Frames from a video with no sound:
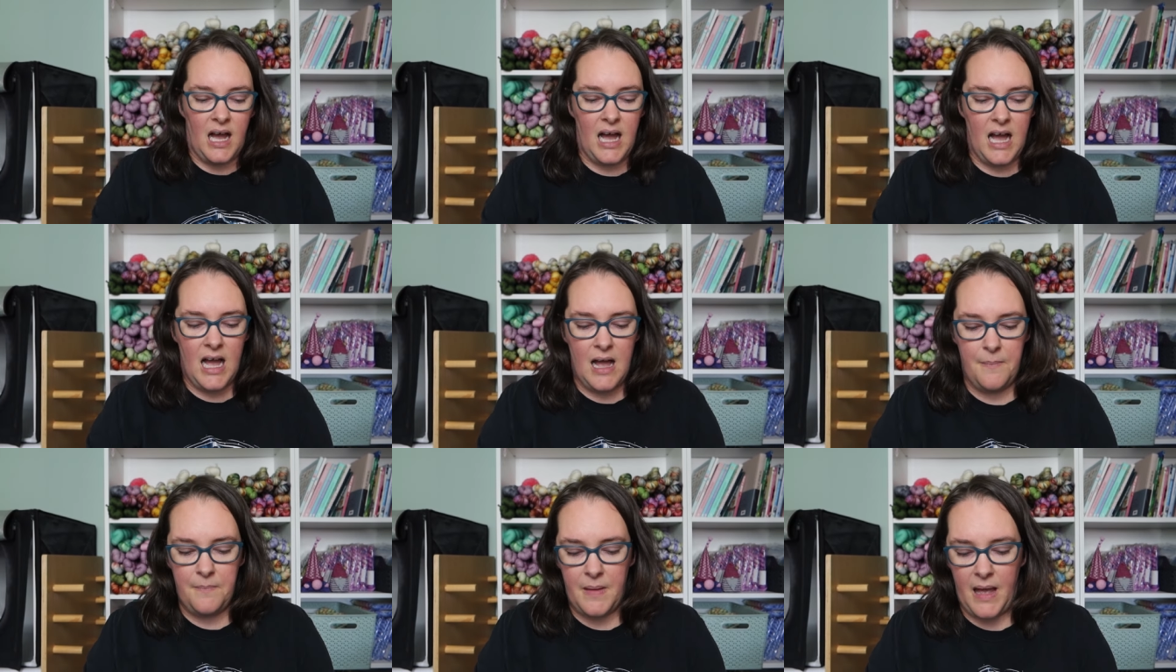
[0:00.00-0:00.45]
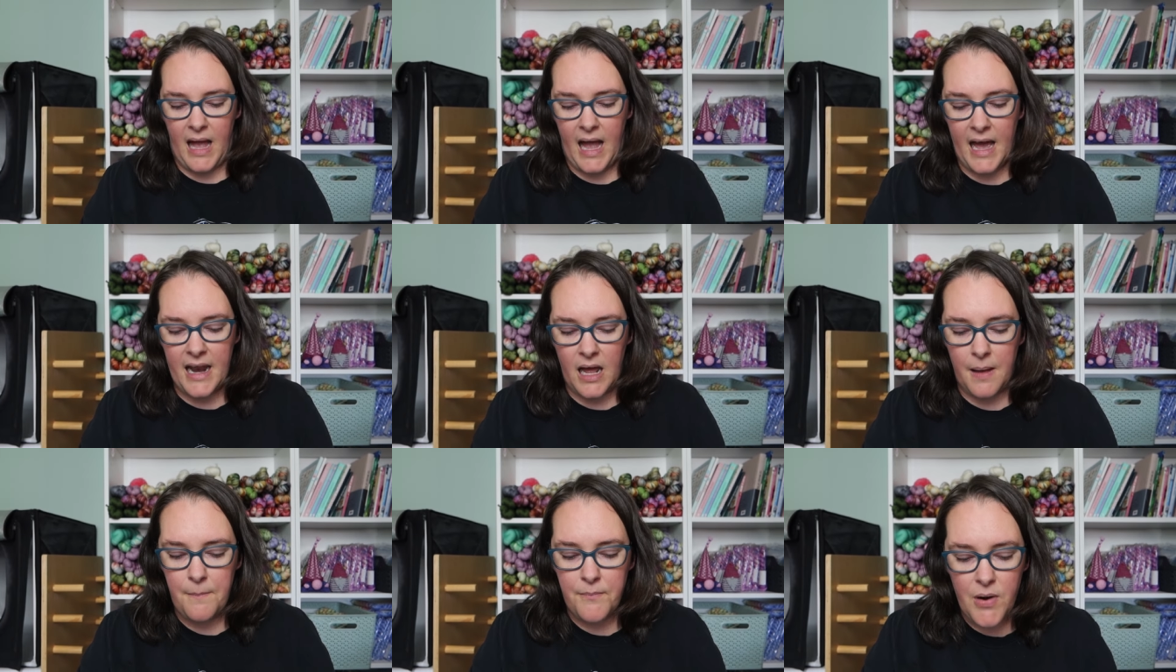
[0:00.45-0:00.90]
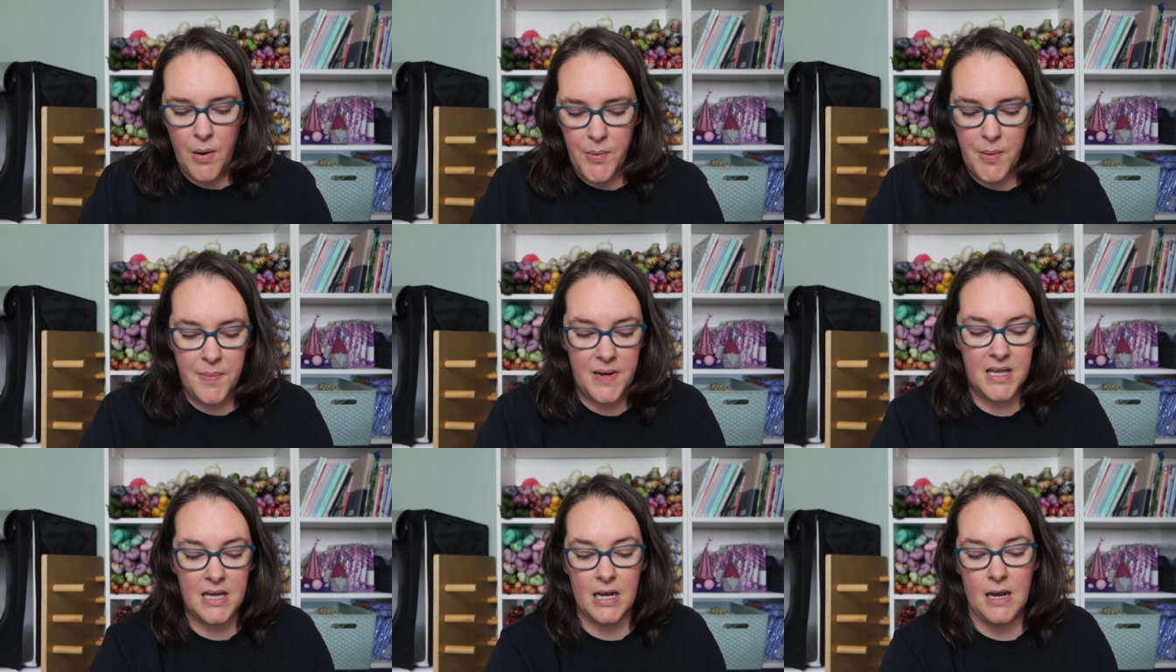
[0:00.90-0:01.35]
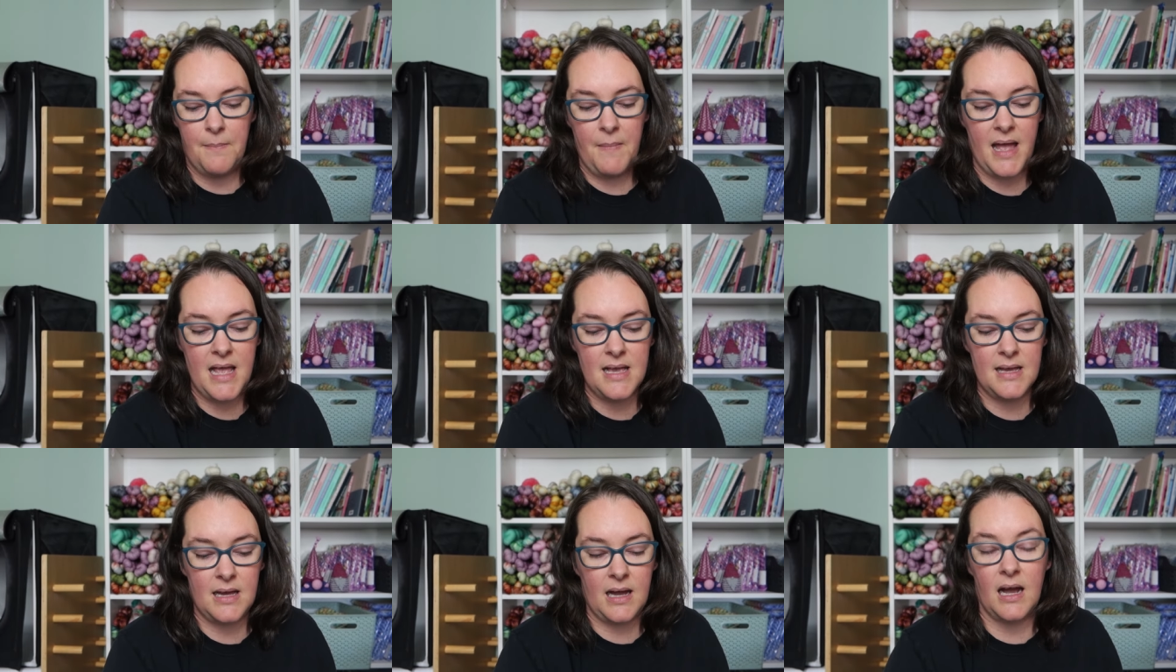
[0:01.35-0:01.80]
And I'm probably going to
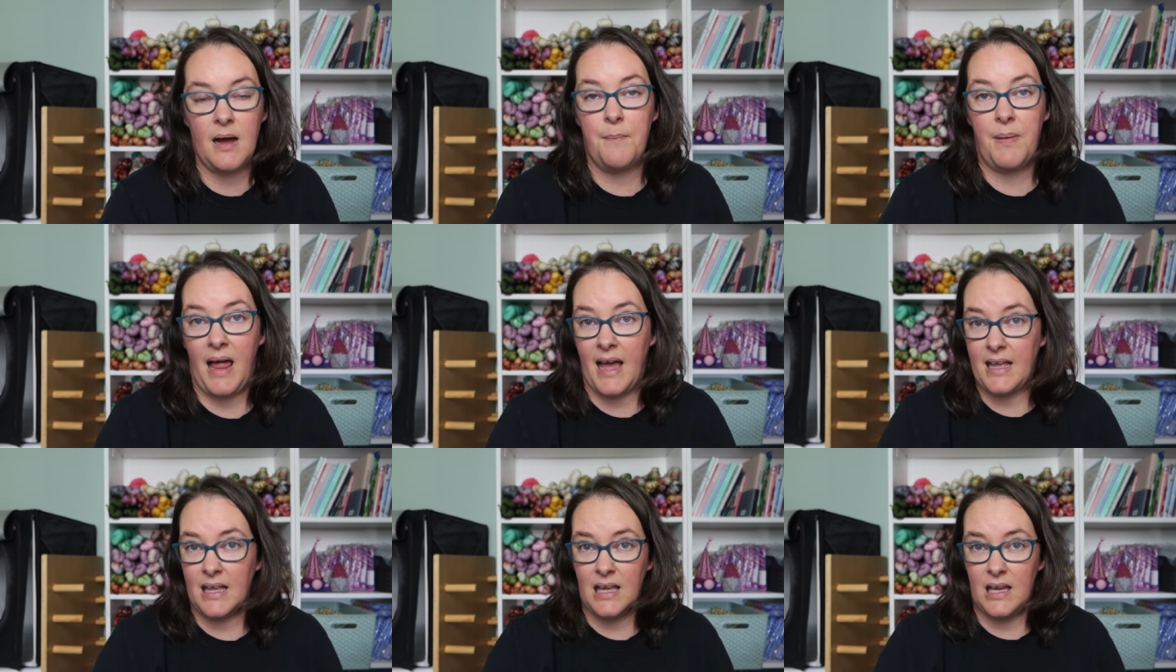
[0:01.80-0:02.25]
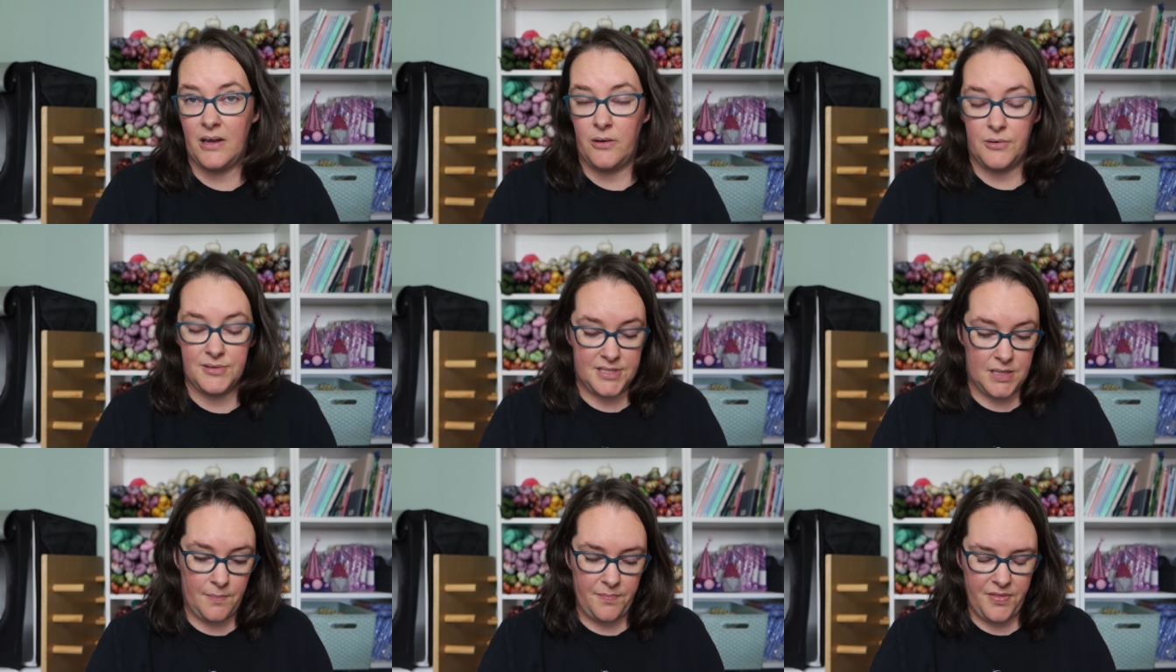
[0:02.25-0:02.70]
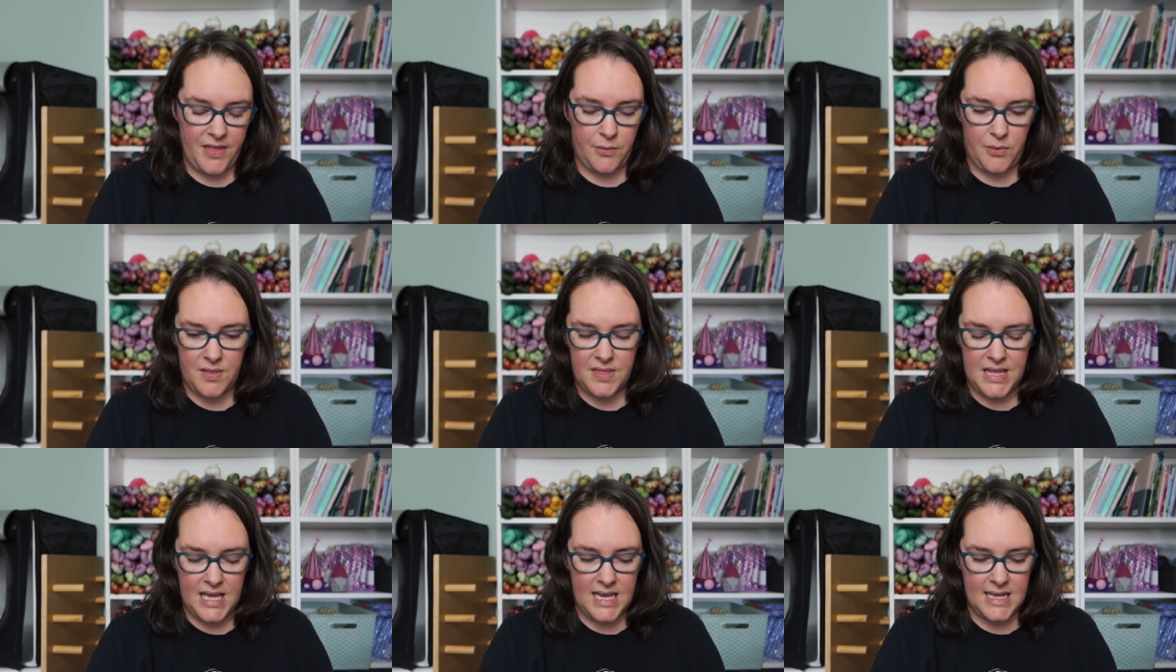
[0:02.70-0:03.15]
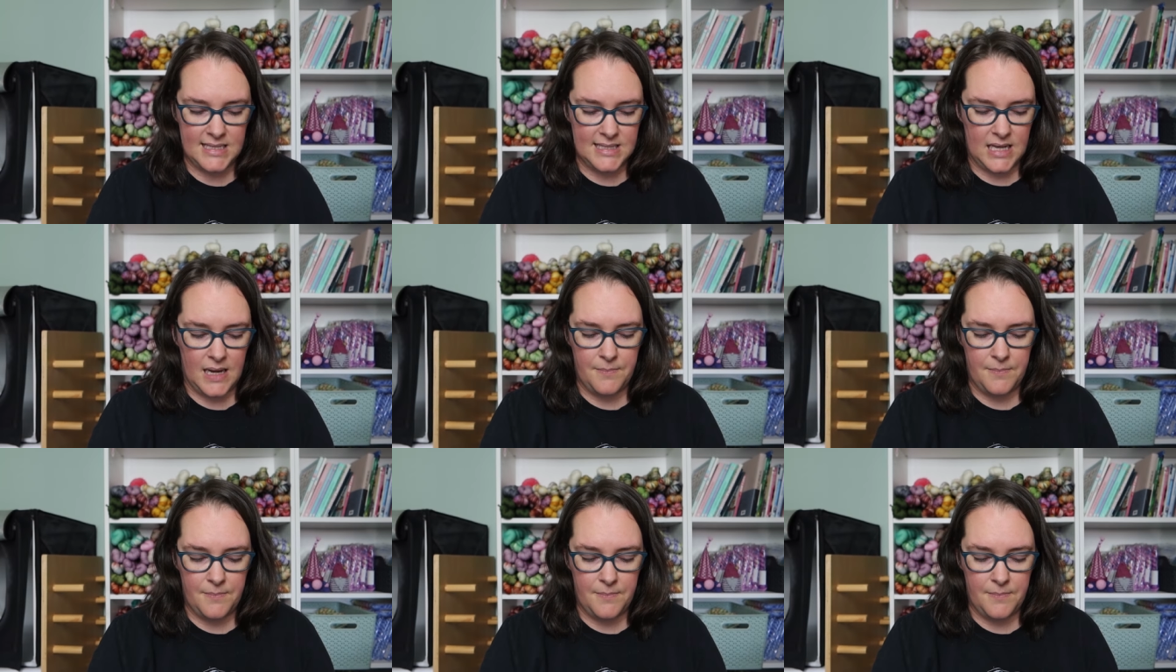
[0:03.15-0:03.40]
make a blanket or something with these.